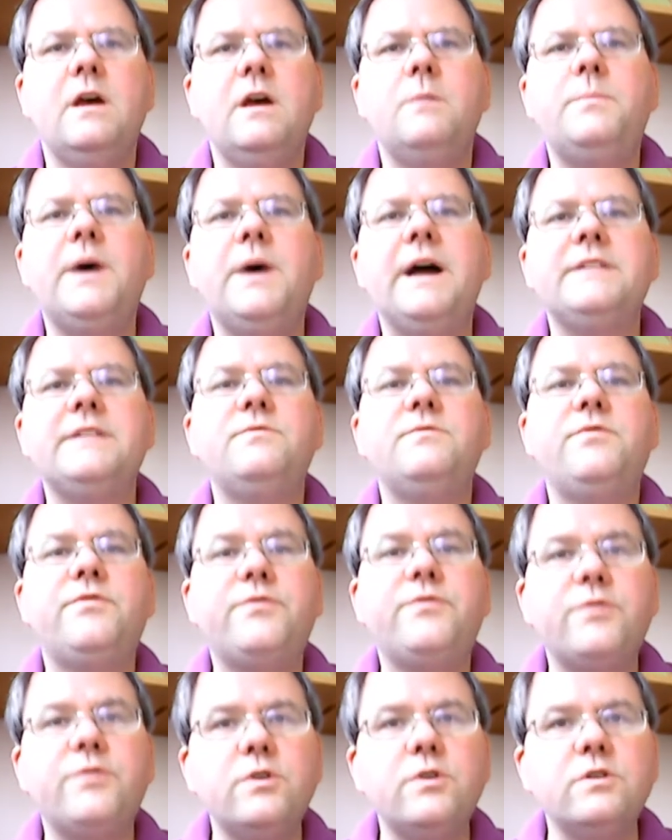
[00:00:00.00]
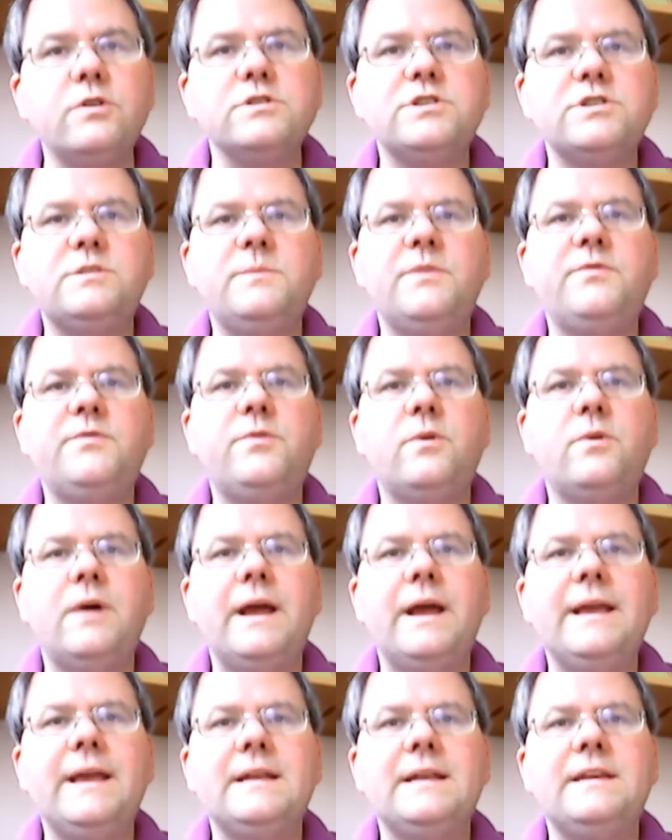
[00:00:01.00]
But first, before
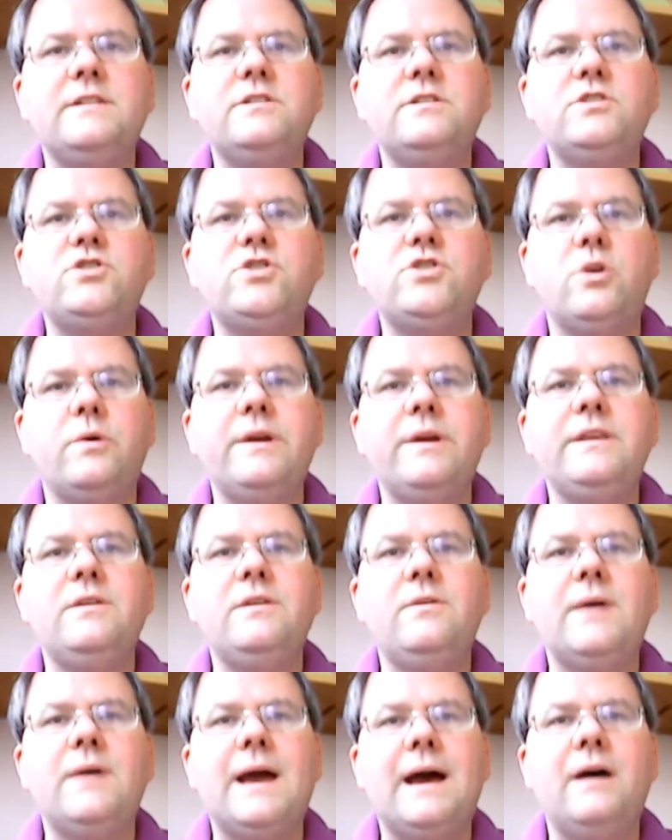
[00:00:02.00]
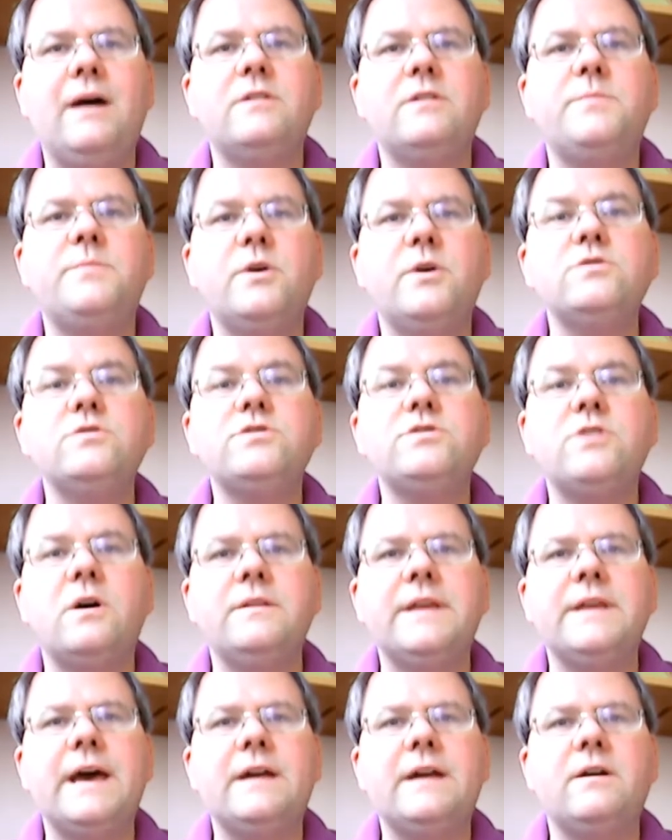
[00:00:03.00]
I get into showing you how to post
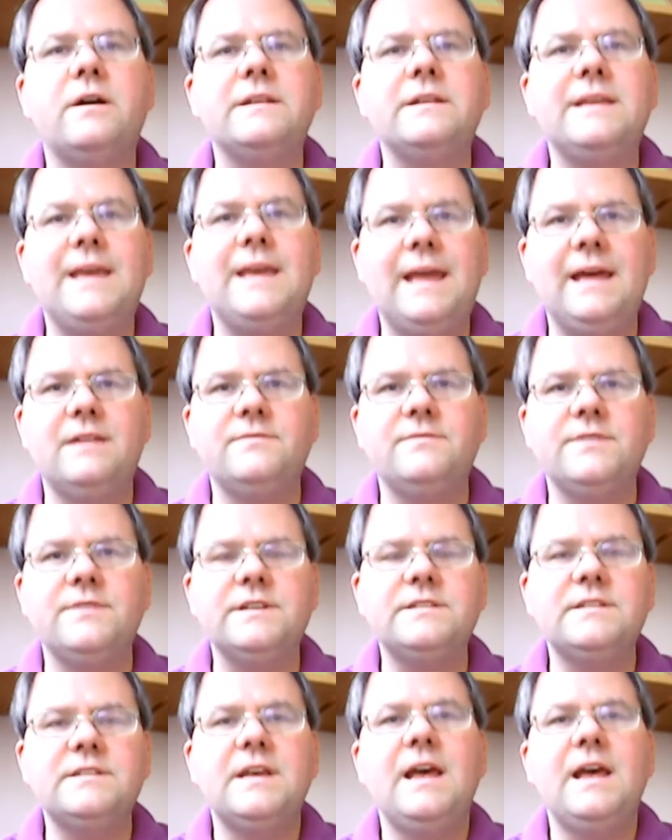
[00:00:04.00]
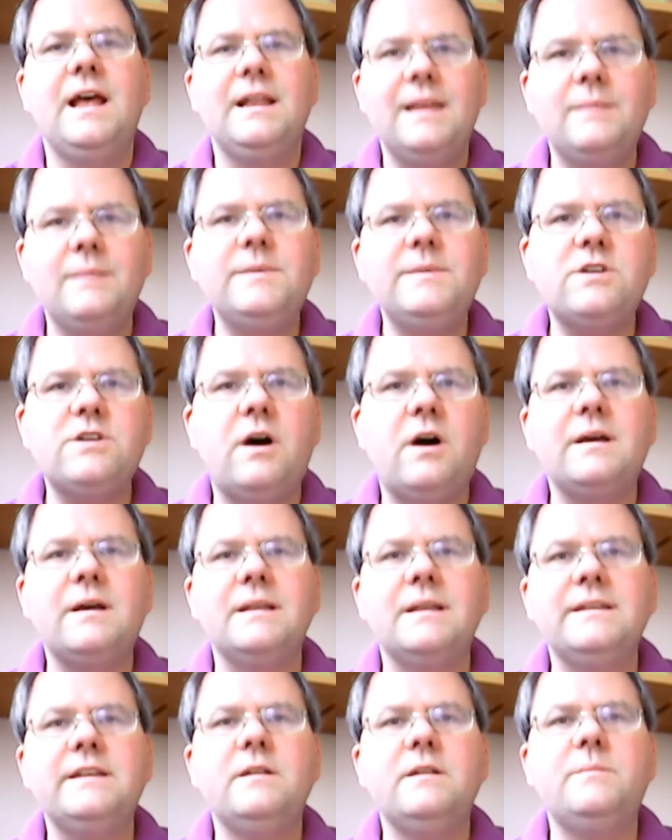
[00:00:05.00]
all that on Canvas, let me talk a
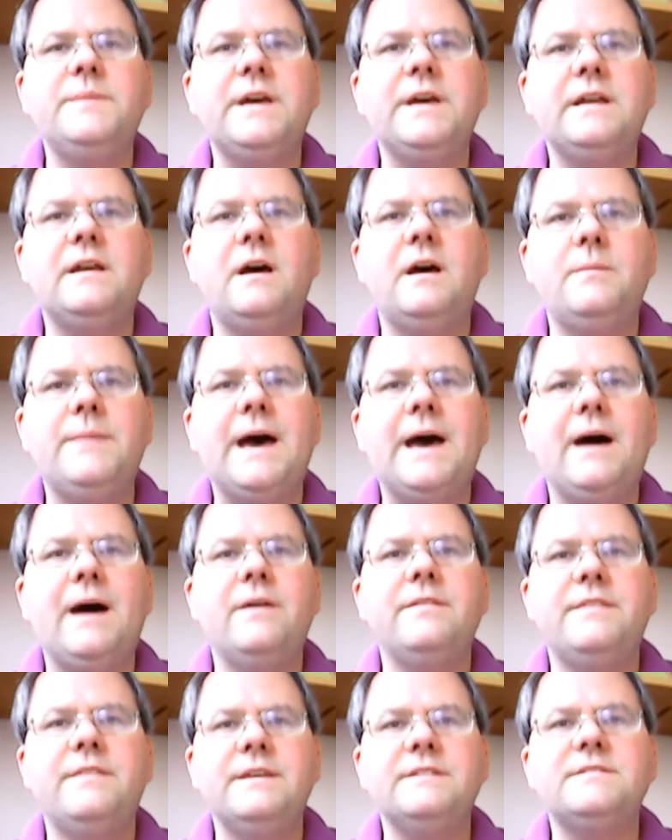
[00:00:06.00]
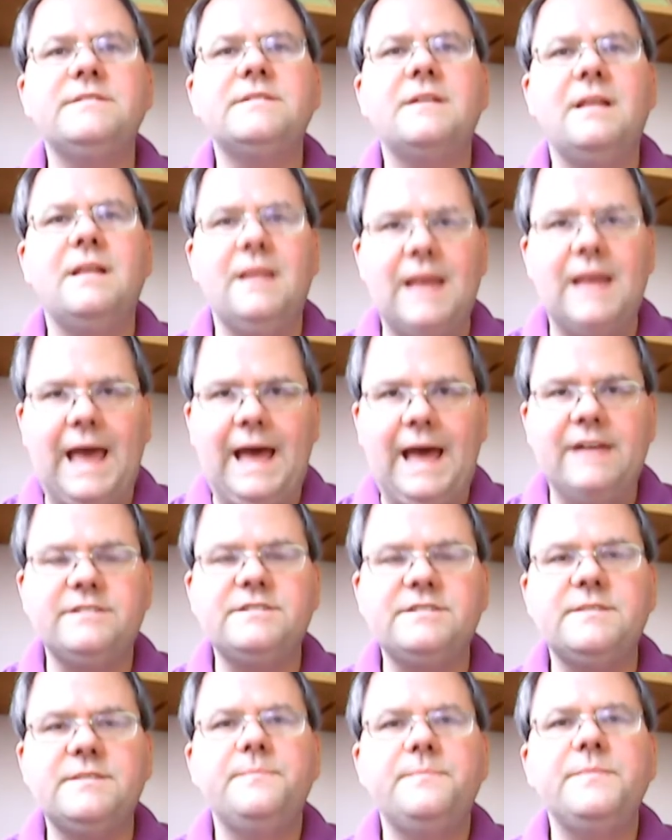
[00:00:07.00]
little bit about this
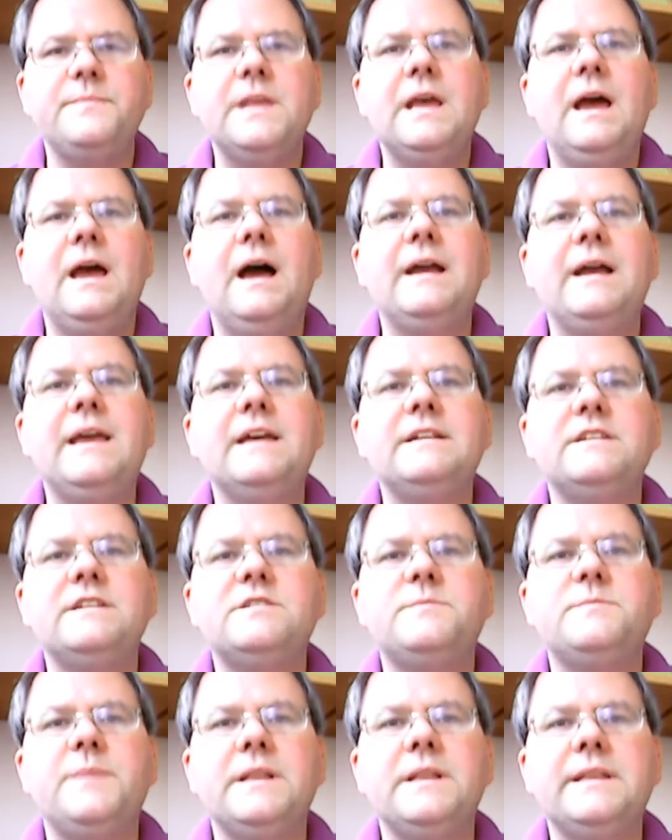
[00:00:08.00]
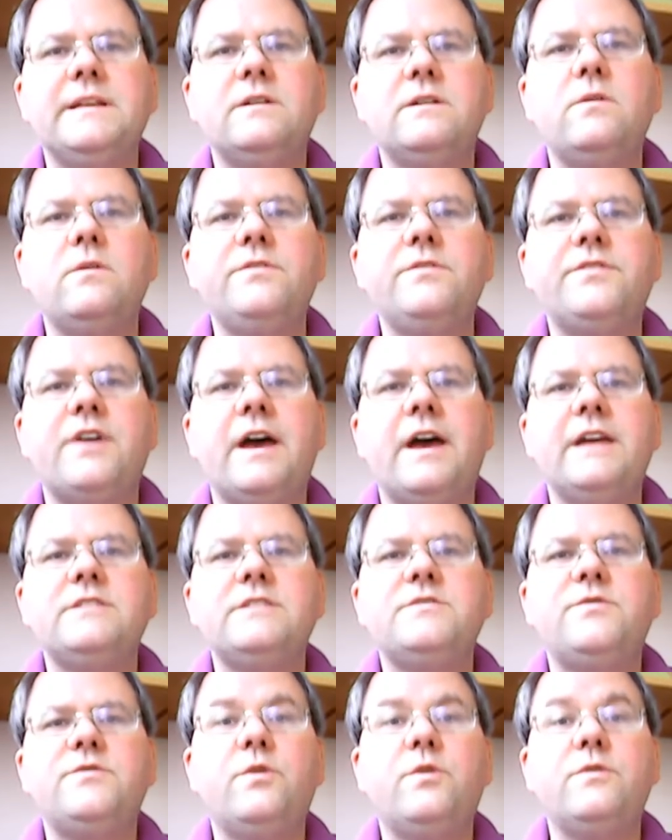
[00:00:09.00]
class. Again, it's Political
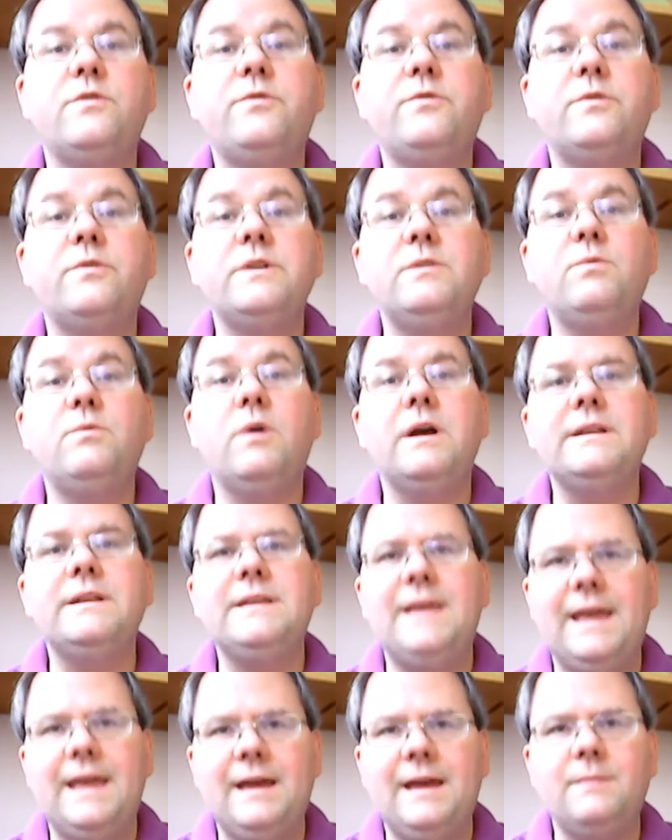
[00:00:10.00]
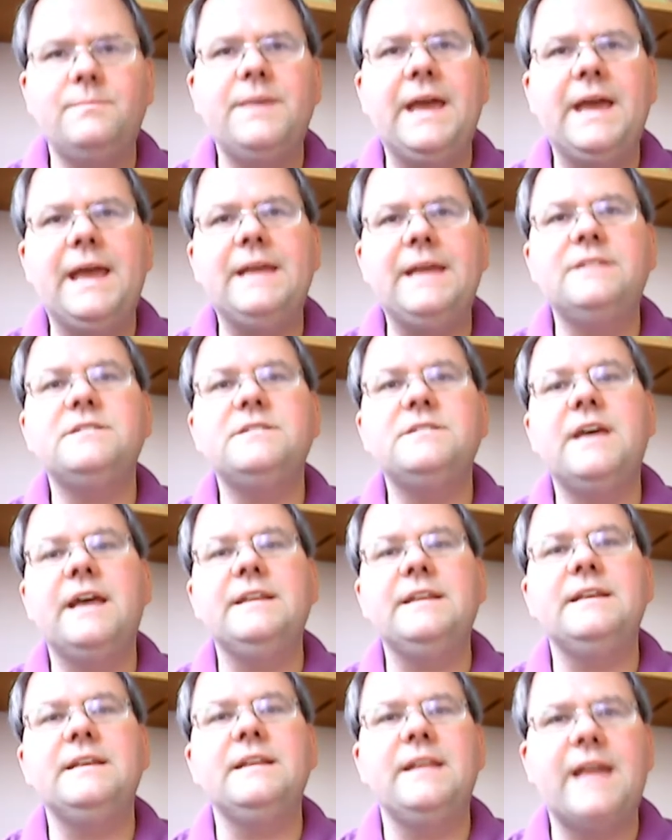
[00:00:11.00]
Science 441, Campaigns
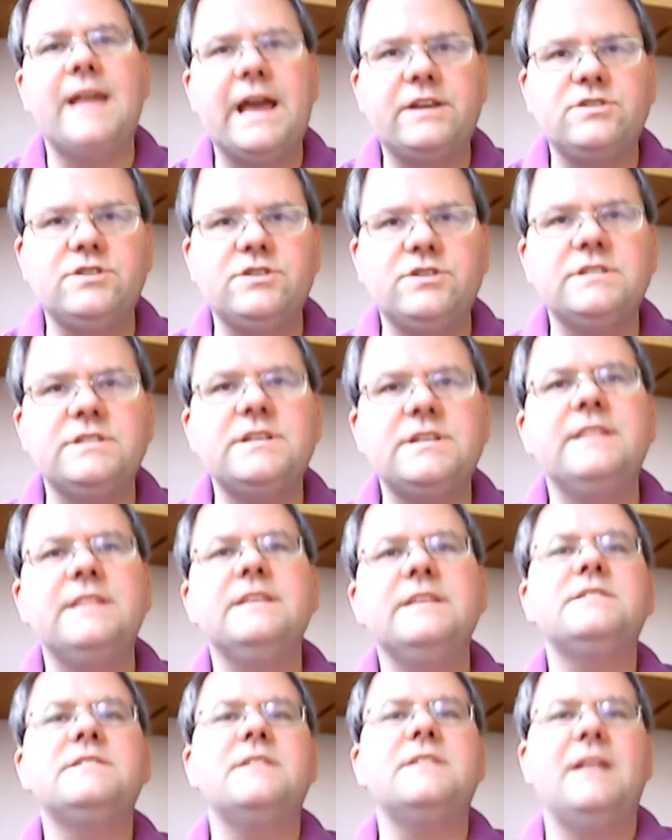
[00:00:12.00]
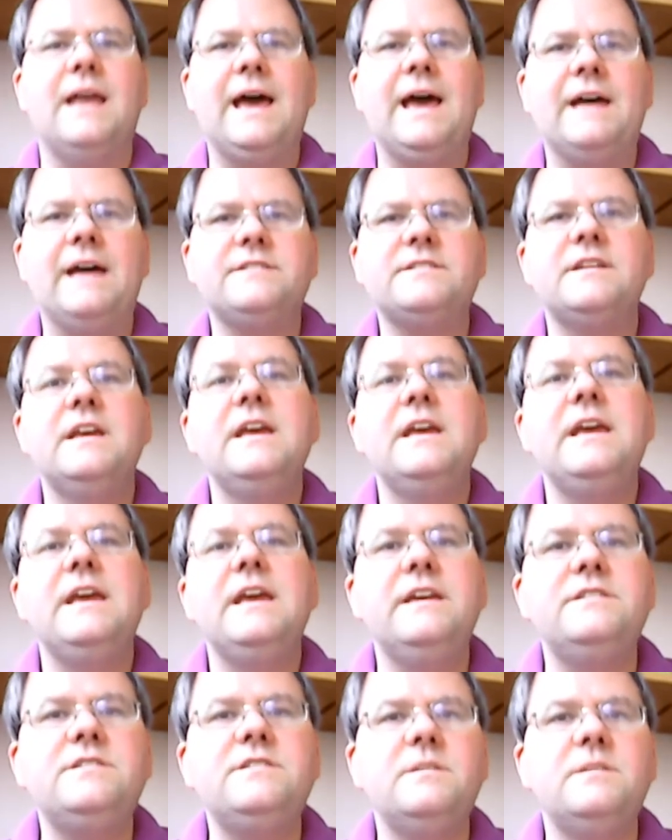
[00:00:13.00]
and Elections, and this class
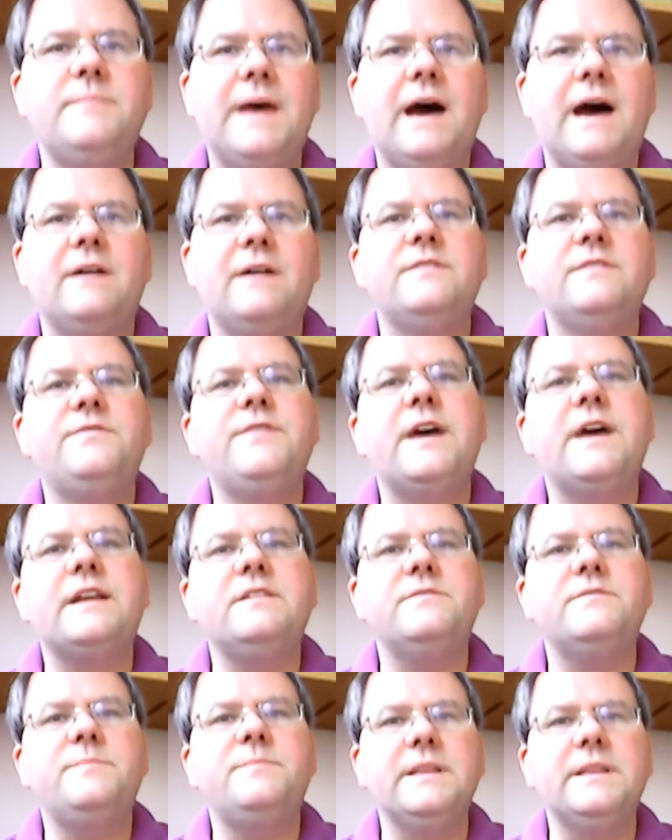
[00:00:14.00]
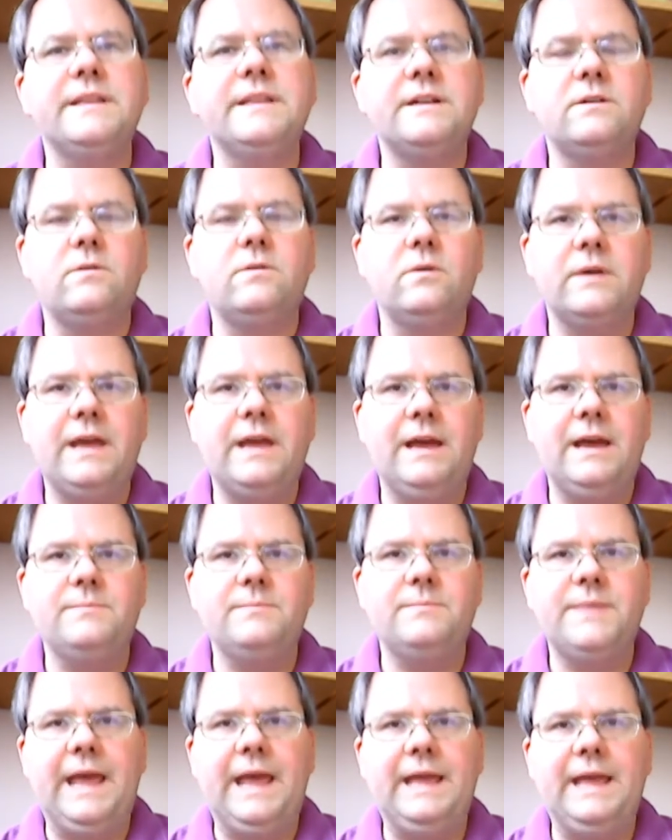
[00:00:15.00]
is about effective political
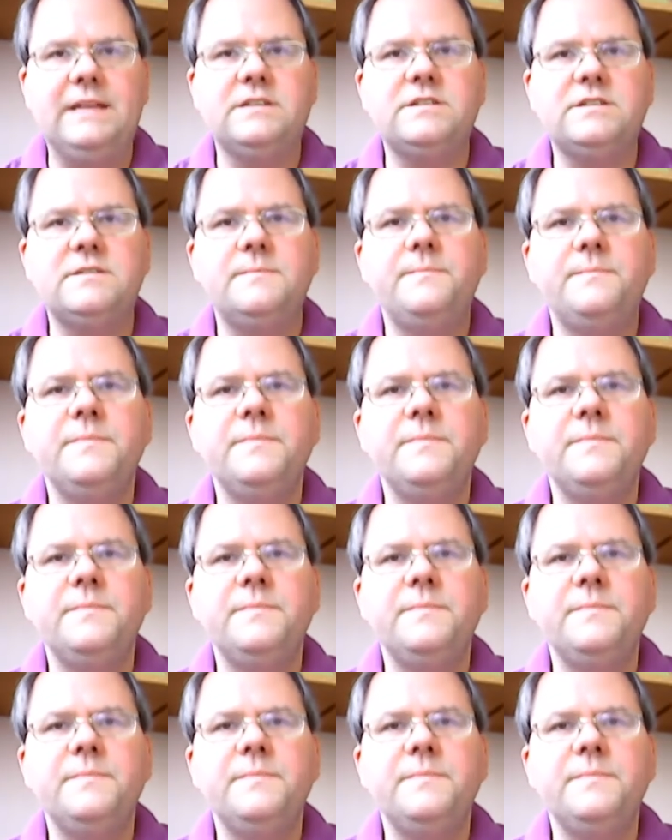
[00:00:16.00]
campaigns.